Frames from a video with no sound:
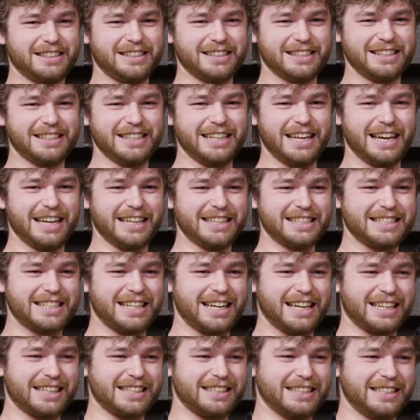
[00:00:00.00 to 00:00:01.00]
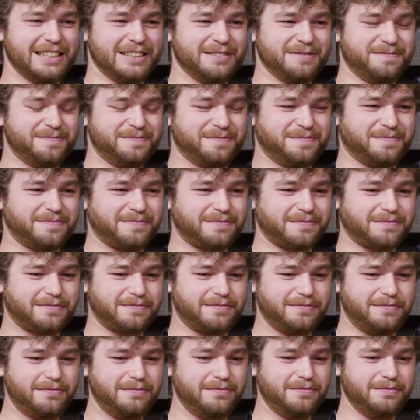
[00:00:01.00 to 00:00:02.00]
Yeah, exactly.
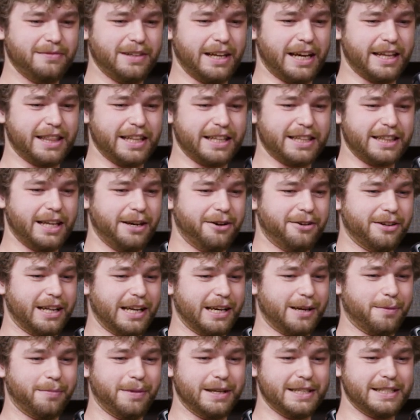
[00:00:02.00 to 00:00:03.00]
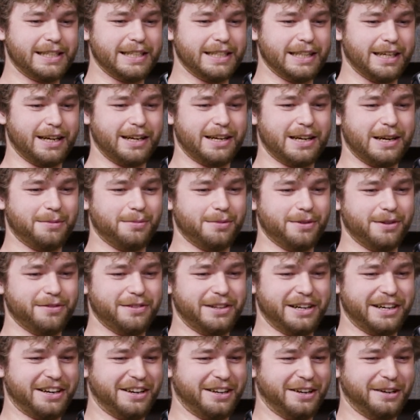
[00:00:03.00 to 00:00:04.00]
I think they were missing a couple of
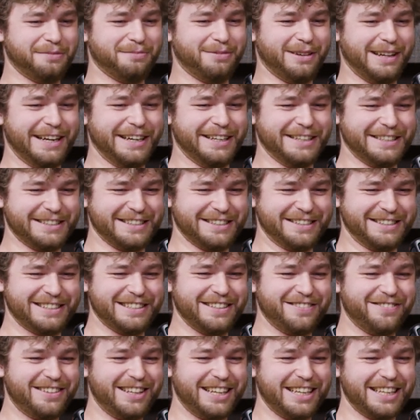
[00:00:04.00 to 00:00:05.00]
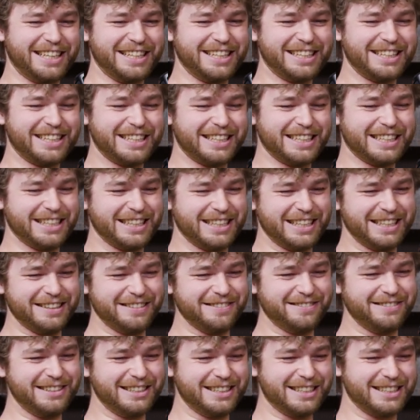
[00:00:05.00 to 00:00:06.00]
their good players or something.
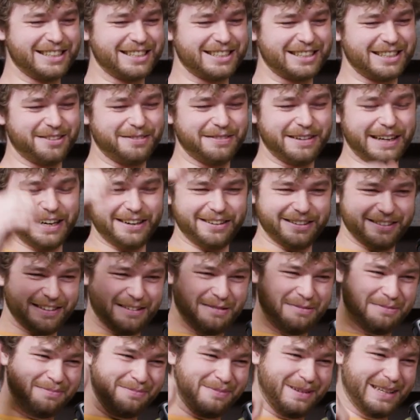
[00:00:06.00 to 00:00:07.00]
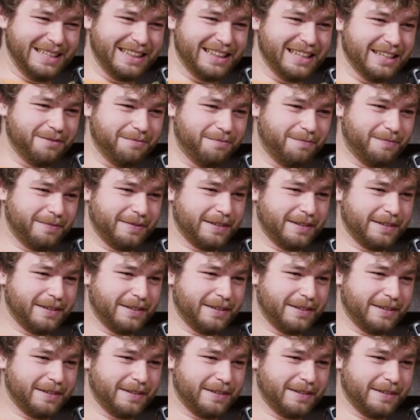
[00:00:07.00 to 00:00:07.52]
We just somehow beat them.